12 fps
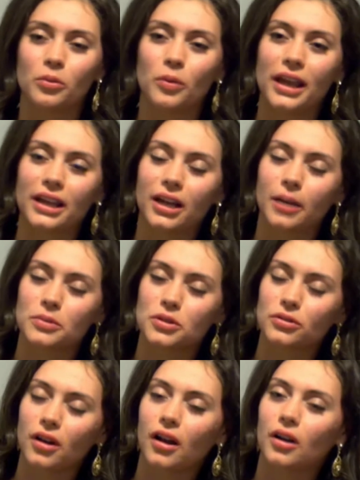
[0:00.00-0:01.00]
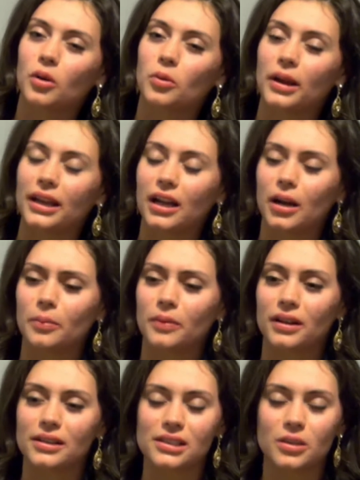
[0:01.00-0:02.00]
wake up drunk, wake
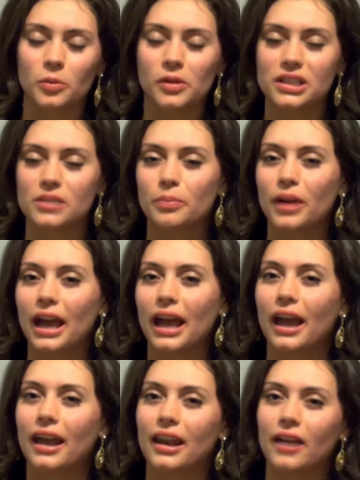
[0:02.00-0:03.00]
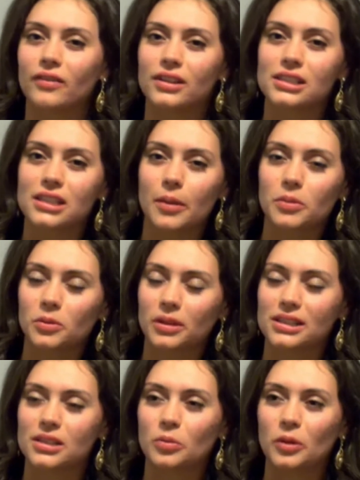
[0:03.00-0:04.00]
up in someone's bed, having slept
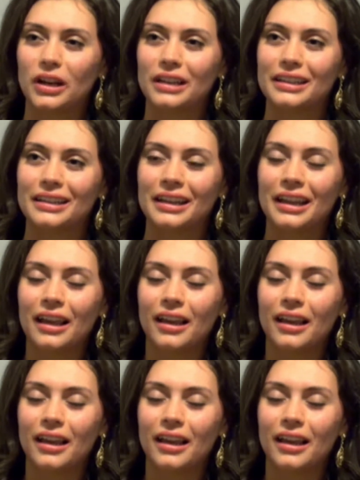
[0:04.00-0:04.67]
with someone,